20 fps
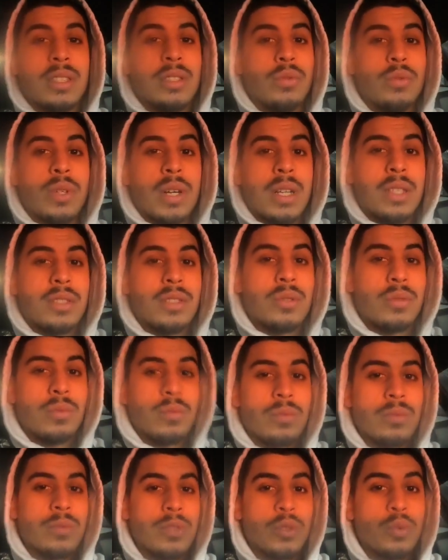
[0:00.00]
see you guys
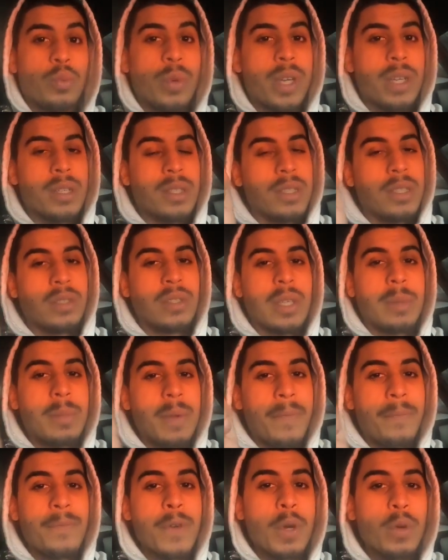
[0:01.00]
soon. Just wait. Just give
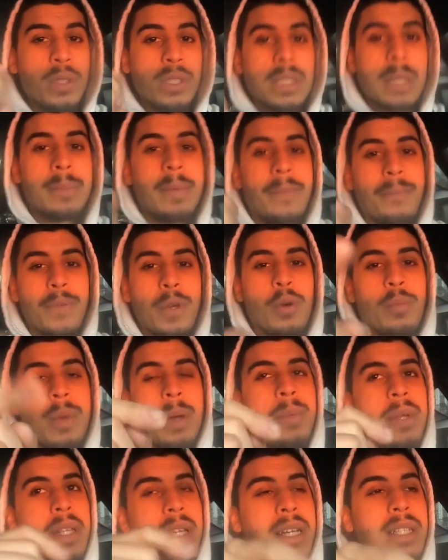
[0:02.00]
me a few.
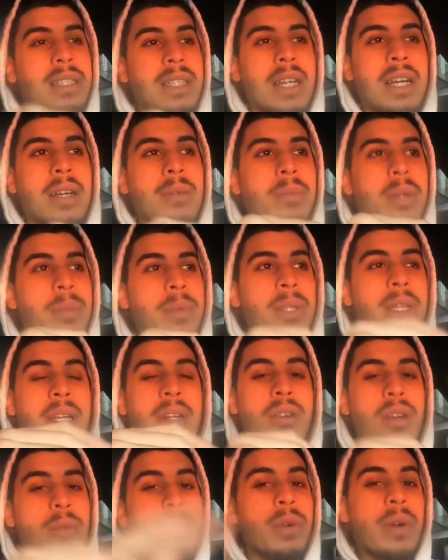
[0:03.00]
Maybe nighttime, maybe
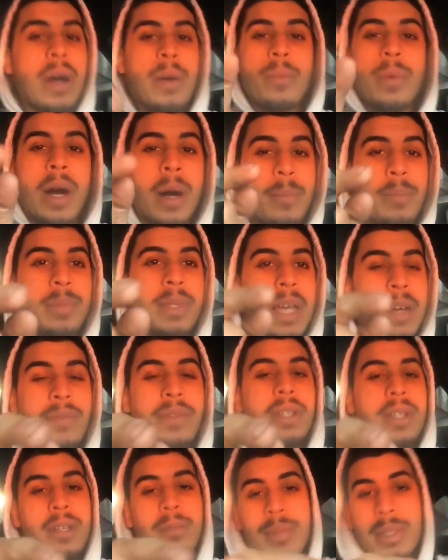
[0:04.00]
later on, but I'm
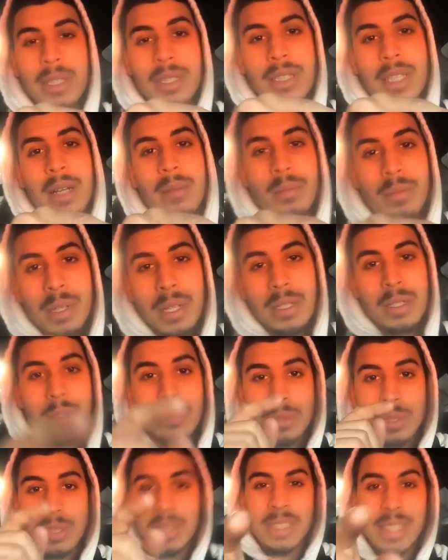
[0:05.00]
definitely gonna pick this camera back
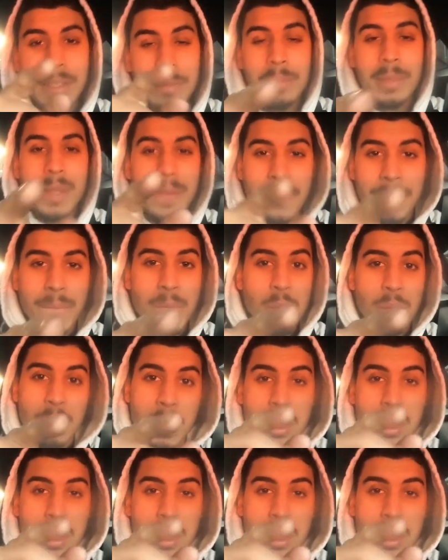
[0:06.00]
up. Just give me a few,